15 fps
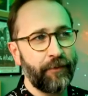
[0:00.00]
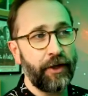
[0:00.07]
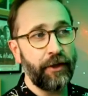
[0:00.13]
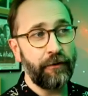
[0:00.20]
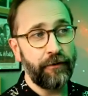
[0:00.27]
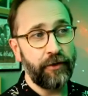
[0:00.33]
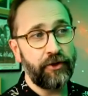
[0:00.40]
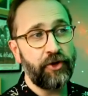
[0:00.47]

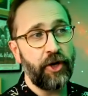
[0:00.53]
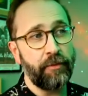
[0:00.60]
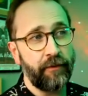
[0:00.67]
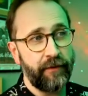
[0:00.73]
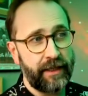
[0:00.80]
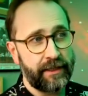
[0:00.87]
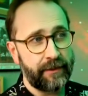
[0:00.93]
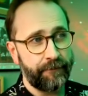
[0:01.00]
over the top of
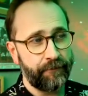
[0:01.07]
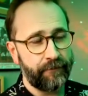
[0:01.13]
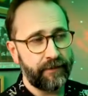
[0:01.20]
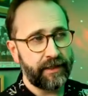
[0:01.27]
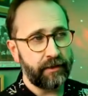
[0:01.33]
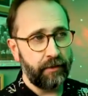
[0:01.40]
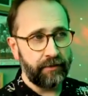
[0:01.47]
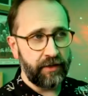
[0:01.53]
it.
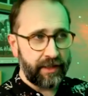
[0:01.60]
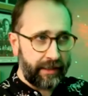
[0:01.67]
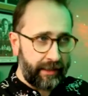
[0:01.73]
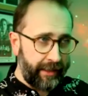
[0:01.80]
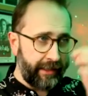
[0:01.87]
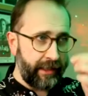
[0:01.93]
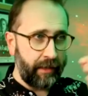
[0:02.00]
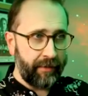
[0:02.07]
So I'm just
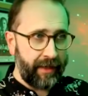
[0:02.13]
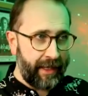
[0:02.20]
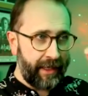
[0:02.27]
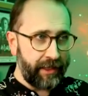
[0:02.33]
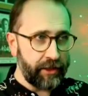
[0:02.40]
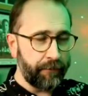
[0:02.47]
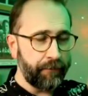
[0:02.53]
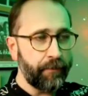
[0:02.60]
cleaning up that
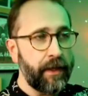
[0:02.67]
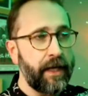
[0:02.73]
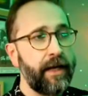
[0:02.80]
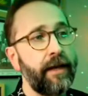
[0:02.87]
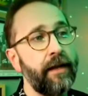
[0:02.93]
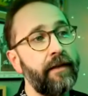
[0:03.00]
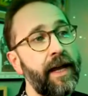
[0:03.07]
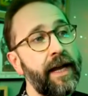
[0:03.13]
edge.
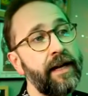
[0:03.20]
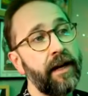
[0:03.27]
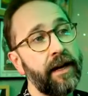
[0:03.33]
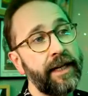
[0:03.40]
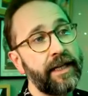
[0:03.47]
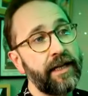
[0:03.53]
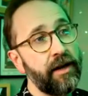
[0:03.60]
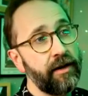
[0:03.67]
Then
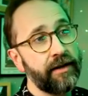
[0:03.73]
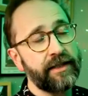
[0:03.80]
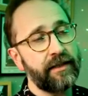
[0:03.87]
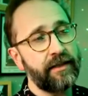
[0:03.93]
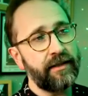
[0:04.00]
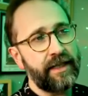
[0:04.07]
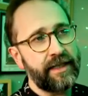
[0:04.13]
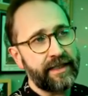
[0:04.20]
I cut
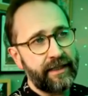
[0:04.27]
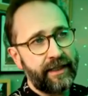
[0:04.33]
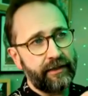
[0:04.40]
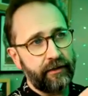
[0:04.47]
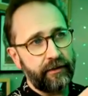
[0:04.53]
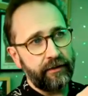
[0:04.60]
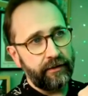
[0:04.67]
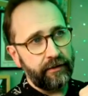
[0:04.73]
this
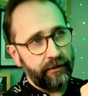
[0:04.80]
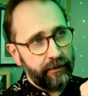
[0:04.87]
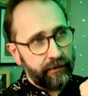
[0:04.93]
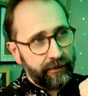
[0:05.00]
little